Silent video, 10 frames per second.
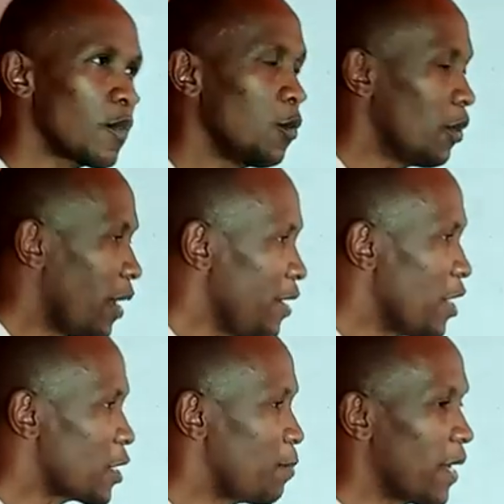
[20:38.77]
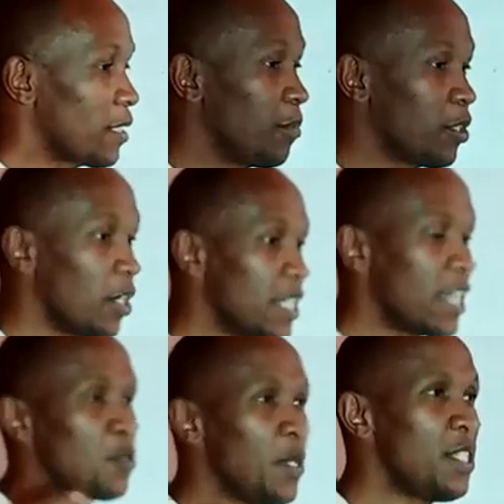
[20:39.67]
What are you expecting? Because
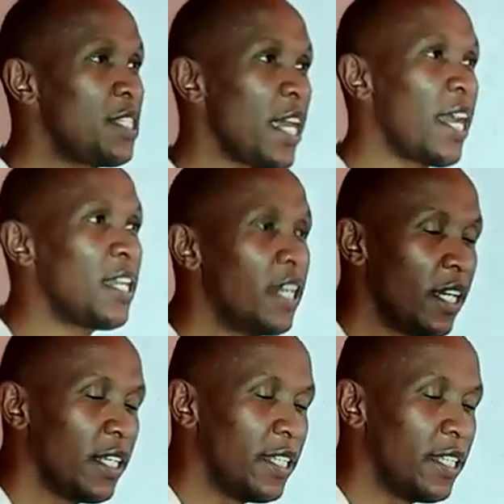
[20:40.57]
as we said,